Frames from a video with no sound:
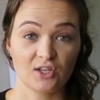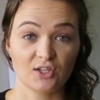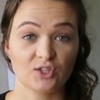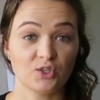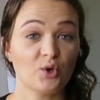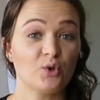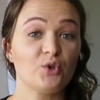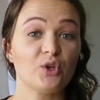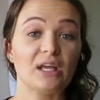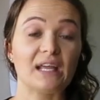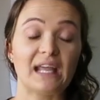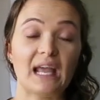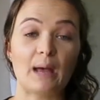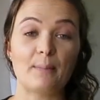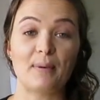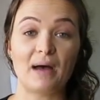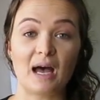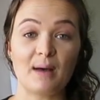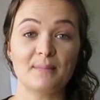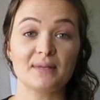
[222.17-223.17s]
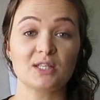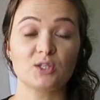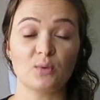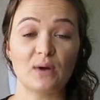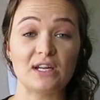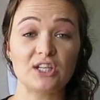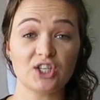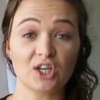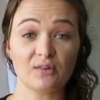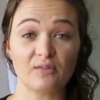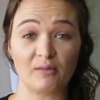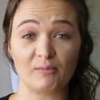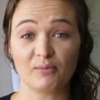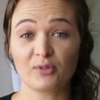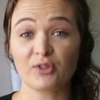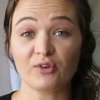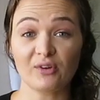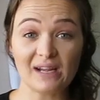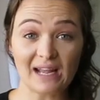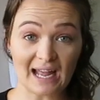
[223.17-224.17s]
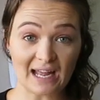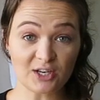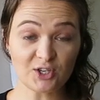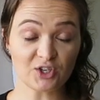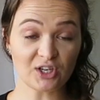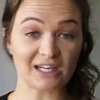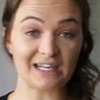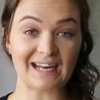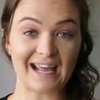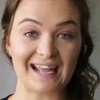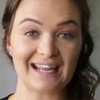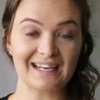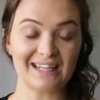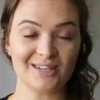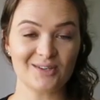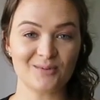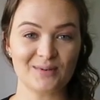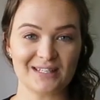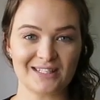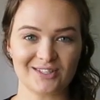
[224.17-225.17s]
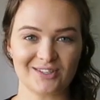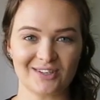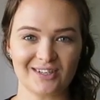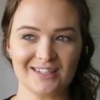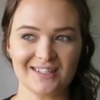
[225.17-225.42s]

So you can get apartments ranging from $380 US